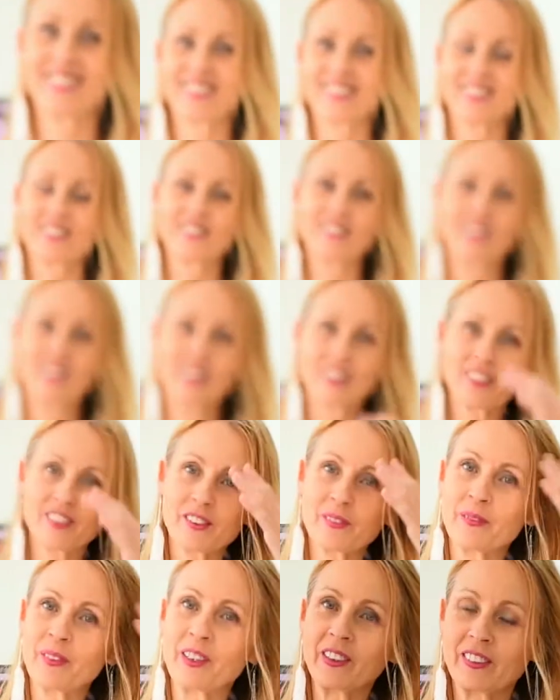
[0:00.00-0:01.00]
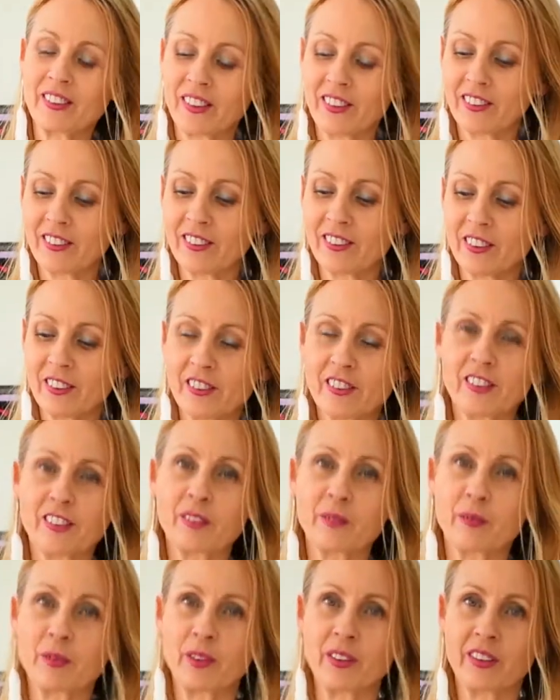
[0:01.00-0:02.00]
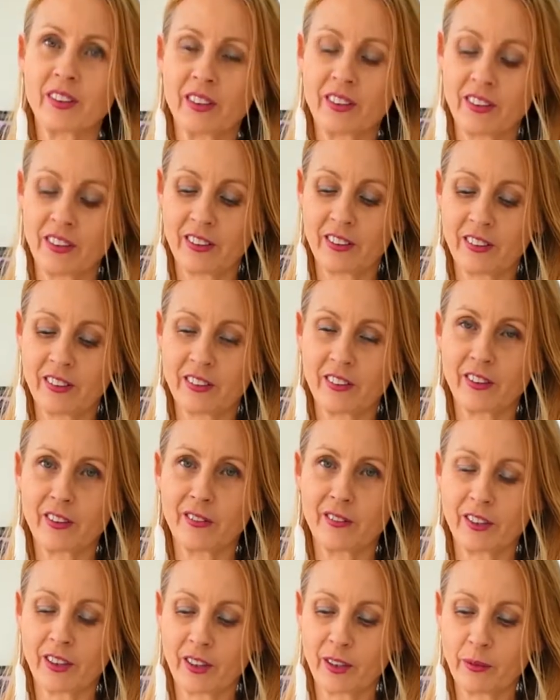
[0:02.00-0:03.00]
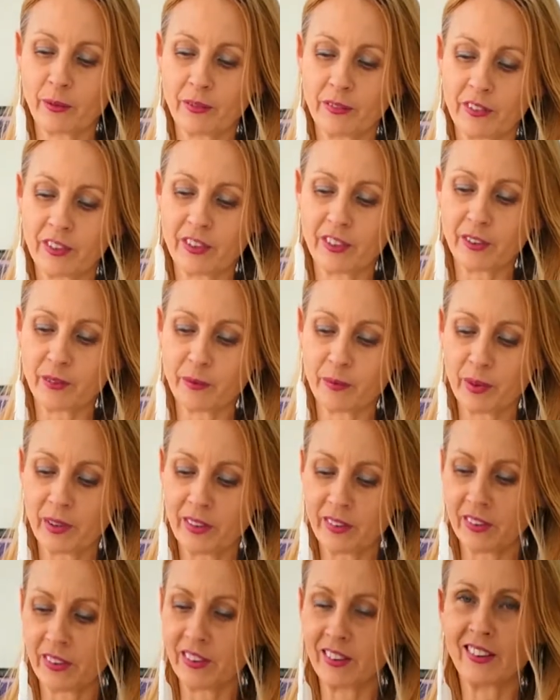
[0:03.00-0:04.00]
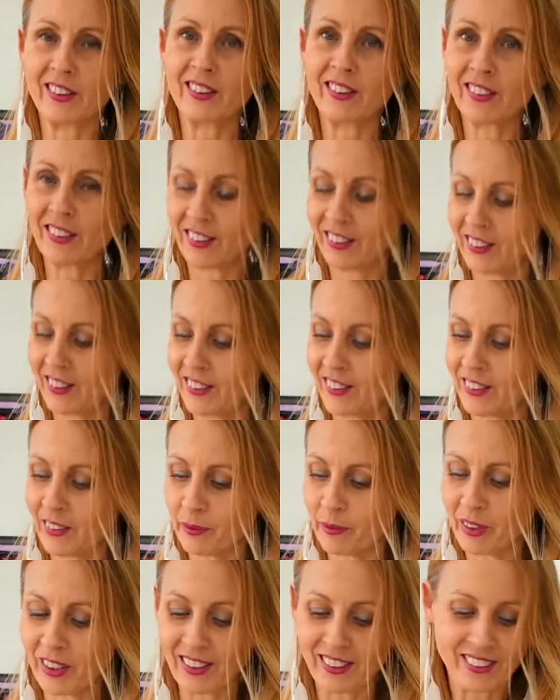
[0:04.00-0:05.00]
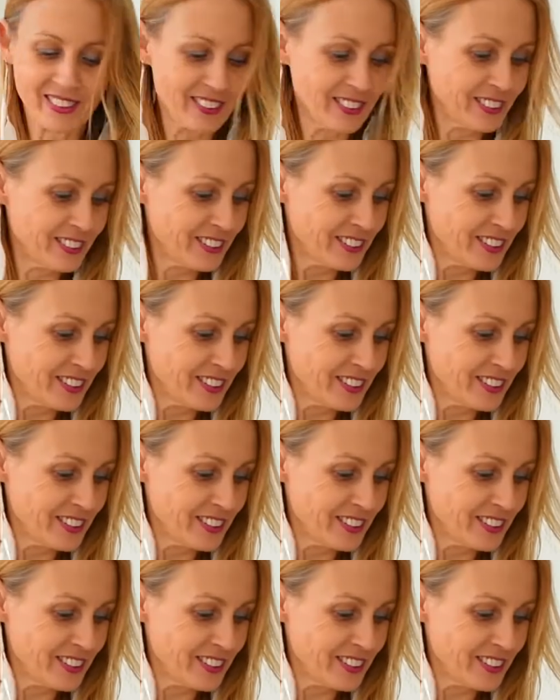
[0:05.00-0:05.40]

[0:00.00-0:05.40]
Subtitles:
So while that's melting, I'm just going to put the 1/3 cup of chickpeas in to blender.